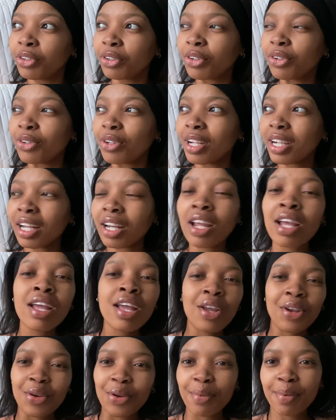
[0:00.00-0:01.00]

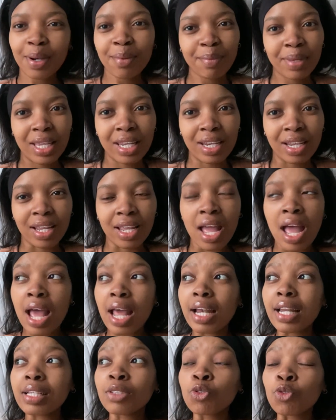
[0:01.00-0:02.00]
No, but I'm kidding.
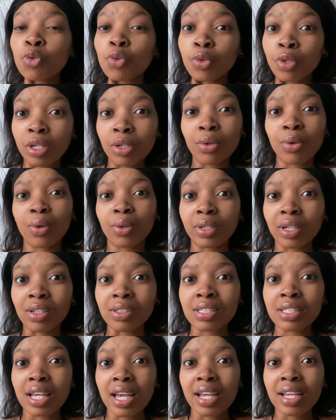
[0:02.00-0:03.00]
It's really cold
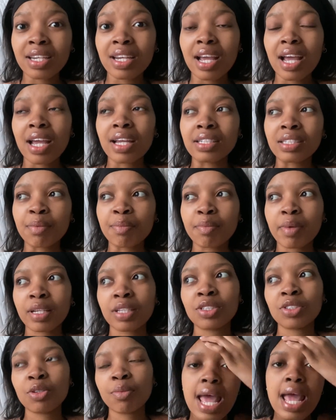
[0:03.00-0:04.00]
outside. I jumped back
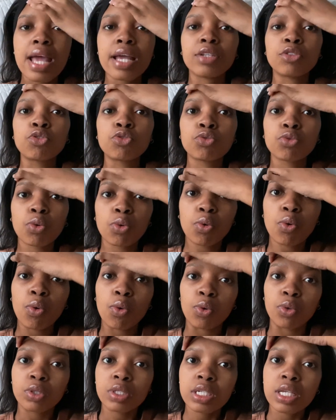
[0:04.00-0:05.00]
into bed. It's so
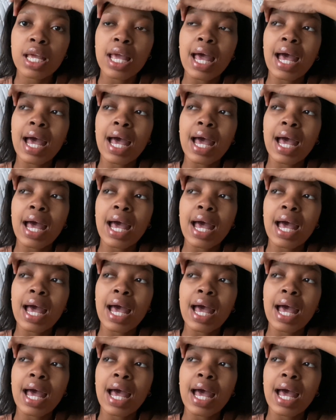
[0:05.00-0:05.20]
cold.